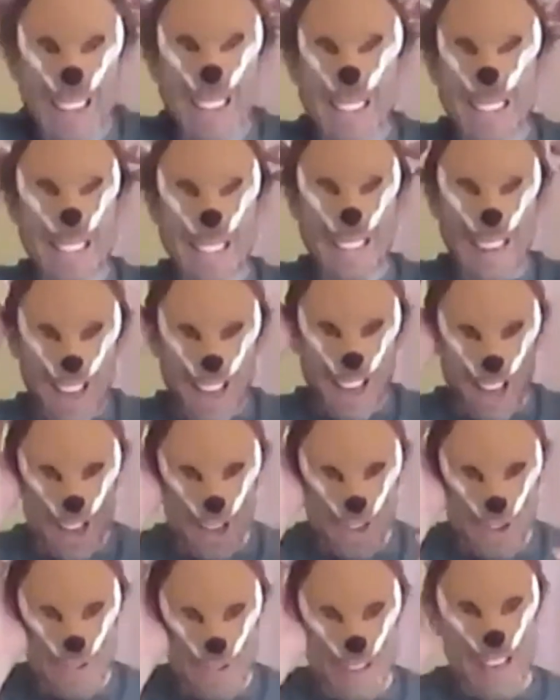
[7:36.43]

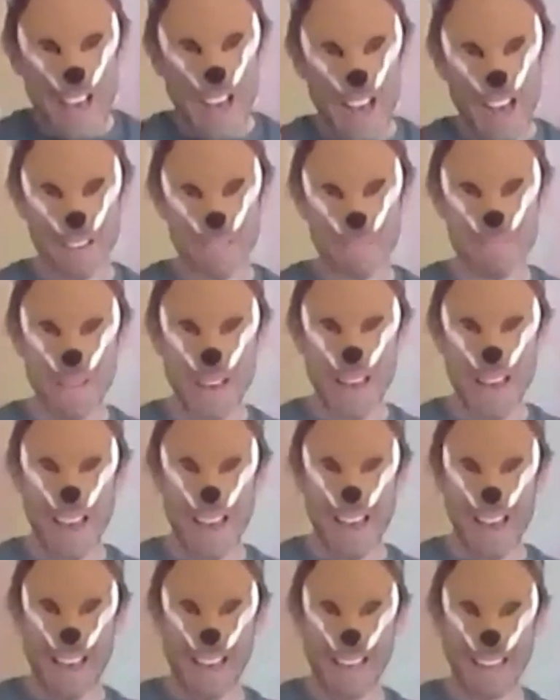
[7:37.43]
No, young
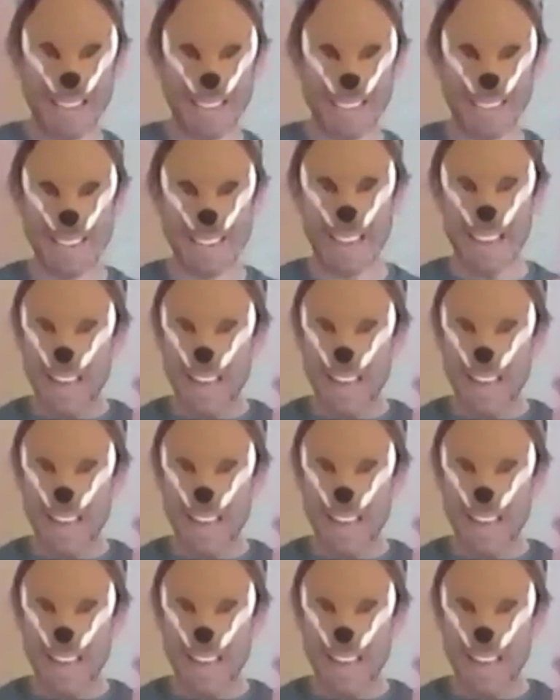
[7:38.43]
man,